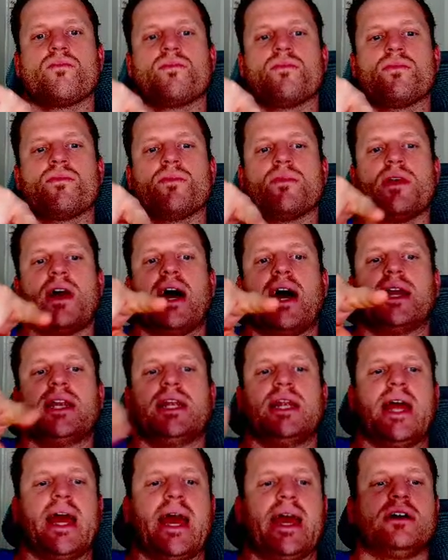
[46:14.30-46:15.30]
an
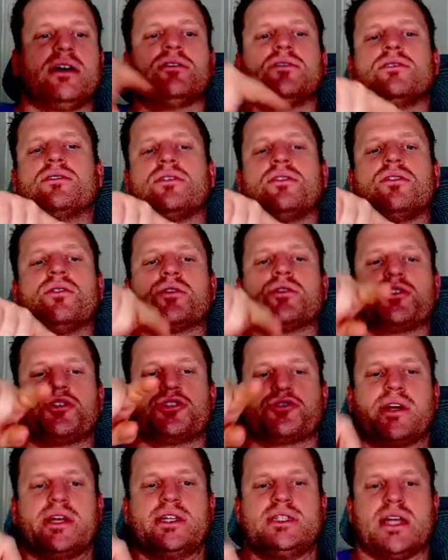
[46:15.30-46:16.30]
angle or straight
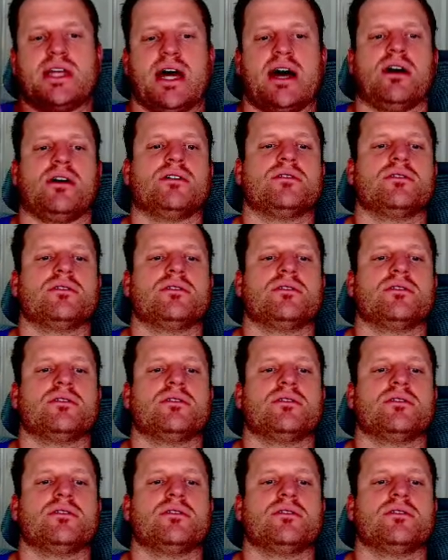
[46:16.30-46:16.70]
down.